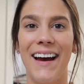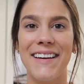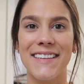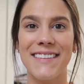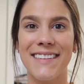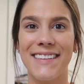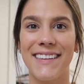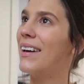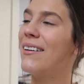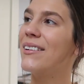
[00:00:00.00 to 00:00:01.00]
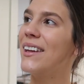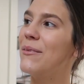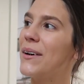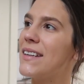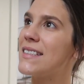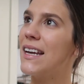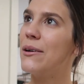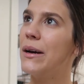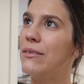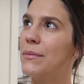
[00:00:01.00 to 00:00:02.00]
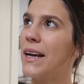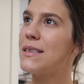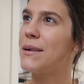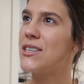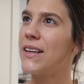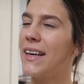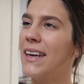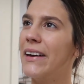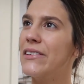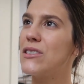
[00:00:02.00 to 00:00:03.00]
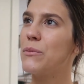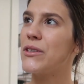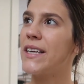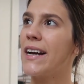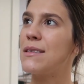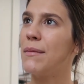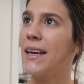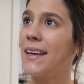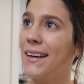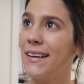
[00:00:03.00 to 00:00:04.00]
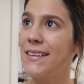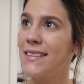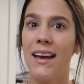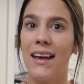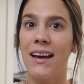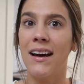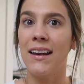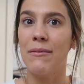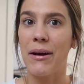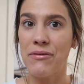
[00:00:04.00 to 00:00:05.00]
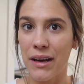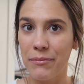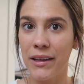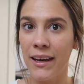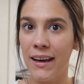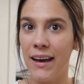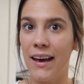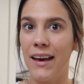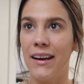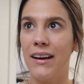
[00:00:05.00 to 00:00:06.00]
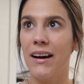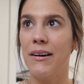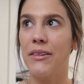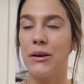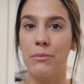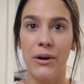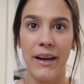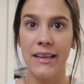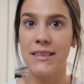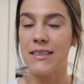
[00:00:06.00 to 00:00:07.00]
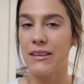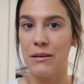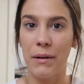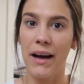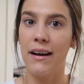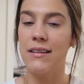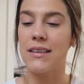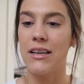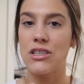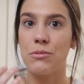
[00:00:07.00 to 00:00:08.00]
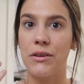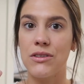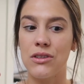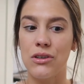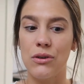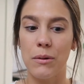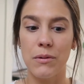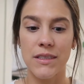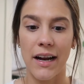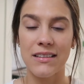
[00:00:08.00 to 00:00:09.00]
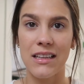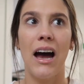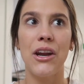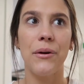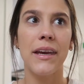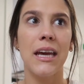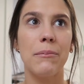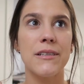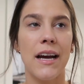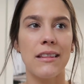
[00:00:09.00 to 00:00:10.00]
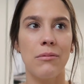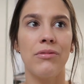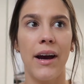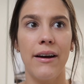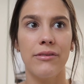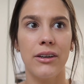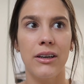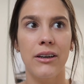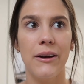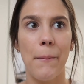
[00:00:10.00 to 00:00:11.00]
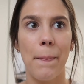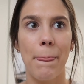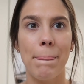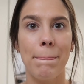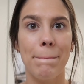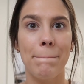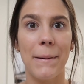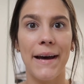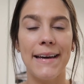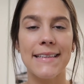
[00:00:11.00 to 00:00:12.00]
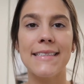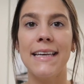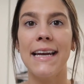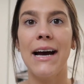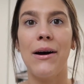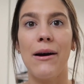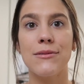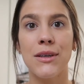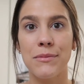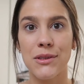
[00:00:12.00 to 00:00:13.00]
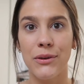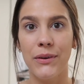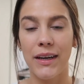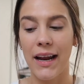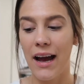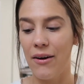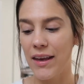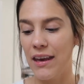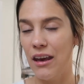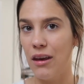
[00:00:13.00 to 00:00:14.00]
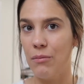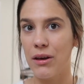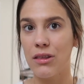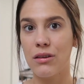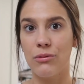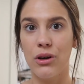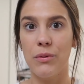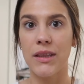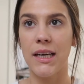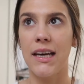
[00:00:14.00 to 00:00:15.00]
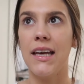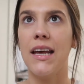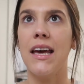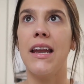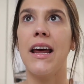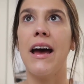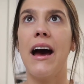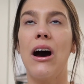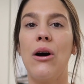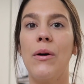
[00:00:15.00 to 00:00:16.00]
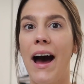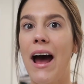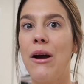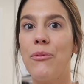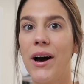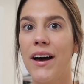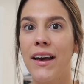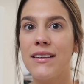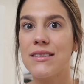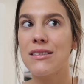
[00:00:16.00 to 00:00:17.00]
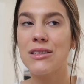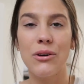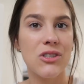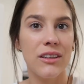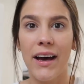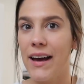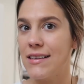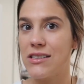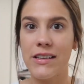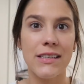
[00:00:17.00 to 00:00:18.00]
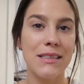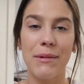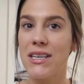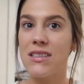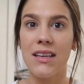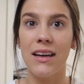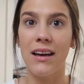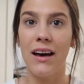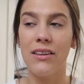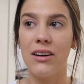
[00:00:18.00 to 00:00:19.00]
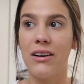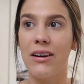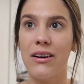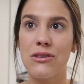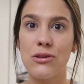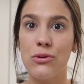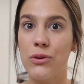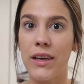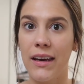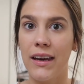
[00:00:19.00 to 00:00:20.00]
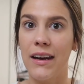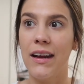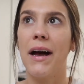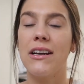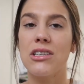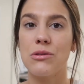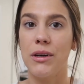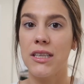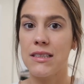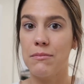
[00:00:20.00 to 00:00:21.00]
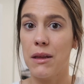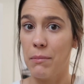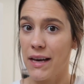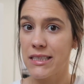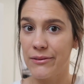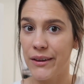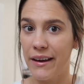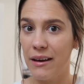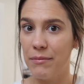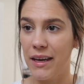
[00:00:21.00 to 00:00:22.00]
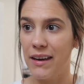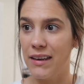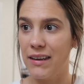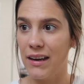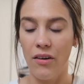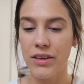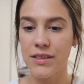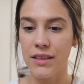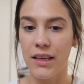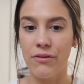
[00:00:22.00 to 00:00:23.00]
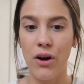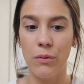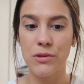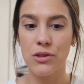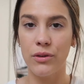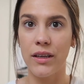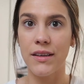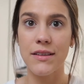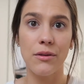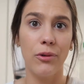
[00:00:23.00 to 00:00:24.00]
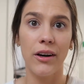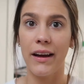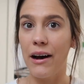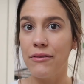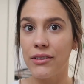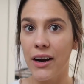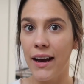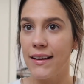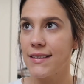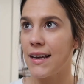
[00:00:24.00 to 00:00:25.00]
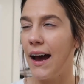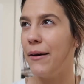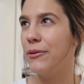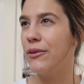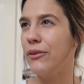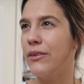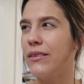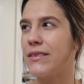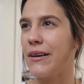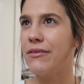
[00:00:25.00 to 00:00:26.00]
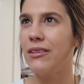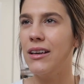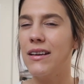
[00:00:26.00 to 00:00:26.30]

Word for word: I just, I really want to stay away from that as much as I can to protect my kids and my family and their brains and their minds. I just want to protect them. I know I can't protect them forever, but seeing how I was homeschooled and how I came through with it, and how I was socialized just as much as any other school kid, I just want the best for them. And obviously if homeschooling doesn't work out for us, I will definitely